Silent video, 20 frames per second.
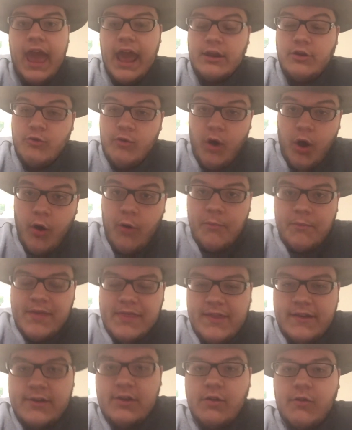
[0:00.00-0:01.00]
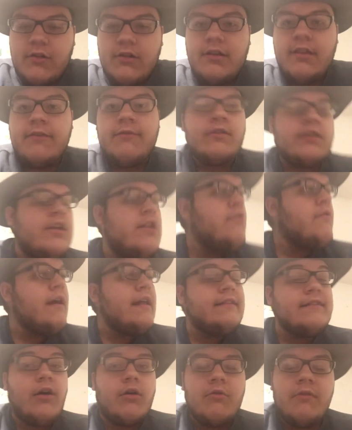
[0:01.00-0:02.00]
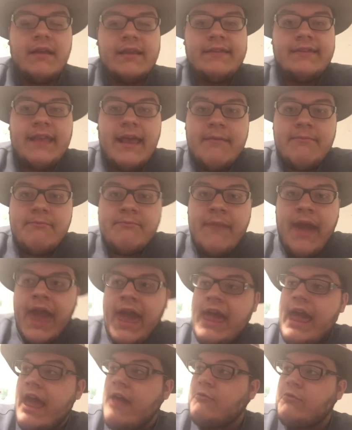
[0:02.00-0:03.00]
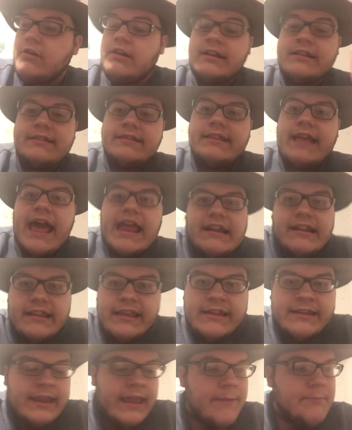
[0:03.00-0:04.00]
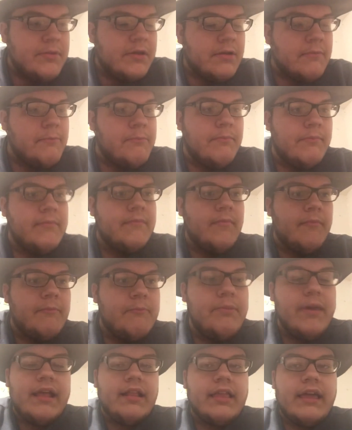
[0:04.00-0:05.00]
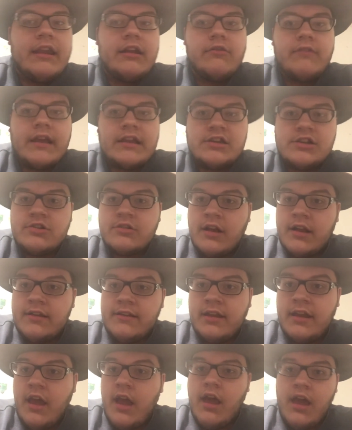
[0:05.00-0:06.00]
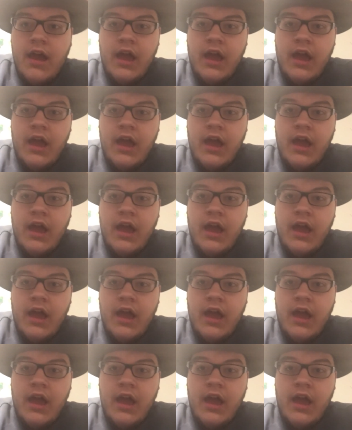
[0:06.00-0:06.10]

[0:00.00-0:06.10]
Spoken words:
and who open the doors for you and always say may and would gladly tip your bill at a restaurant.